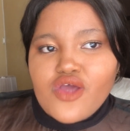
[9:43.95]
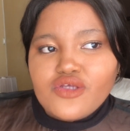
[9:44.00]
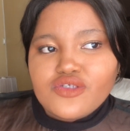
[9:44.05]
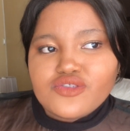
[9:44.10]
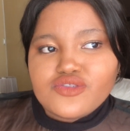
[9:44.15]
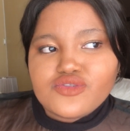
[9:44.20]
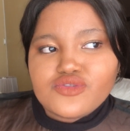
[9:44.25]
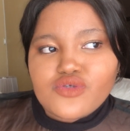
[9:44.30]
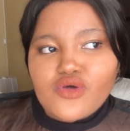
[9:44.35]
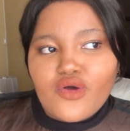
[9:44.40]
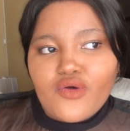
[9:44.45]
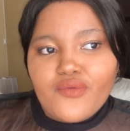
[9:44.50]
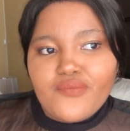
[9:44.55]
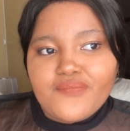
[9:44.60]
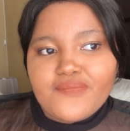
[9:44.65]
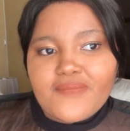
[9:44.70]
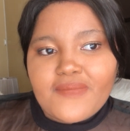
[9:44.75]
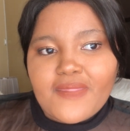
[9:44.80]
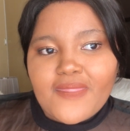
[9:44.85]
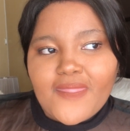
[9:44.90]
So
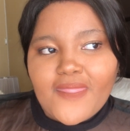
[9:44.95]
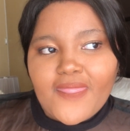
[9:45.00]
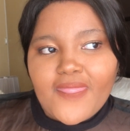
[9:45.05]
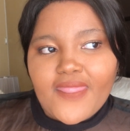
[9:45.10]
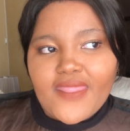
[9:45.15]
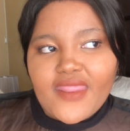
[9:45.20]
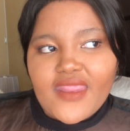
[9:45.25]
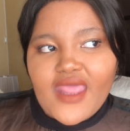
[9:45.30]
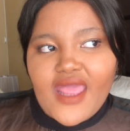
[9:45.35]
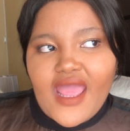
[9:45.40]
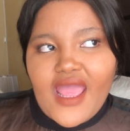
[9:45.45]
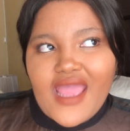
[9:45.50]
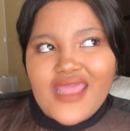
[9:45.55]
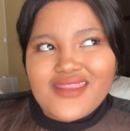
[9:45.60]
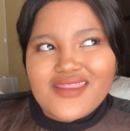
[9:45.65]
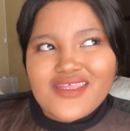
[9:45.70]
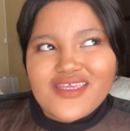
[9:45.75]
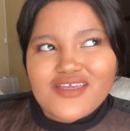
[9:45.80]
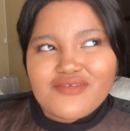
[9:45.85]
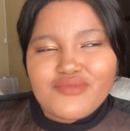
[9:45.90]
I
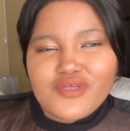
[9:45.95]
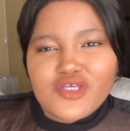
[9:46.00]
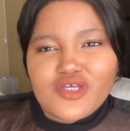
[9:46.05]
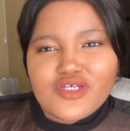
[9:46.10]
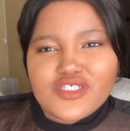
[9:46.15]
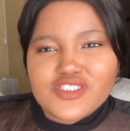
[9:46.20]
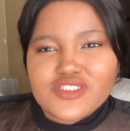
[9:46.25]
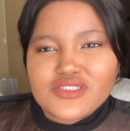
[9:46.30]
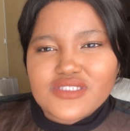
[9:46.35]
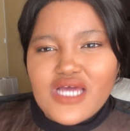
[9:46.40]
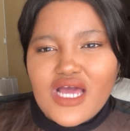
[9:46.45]
think because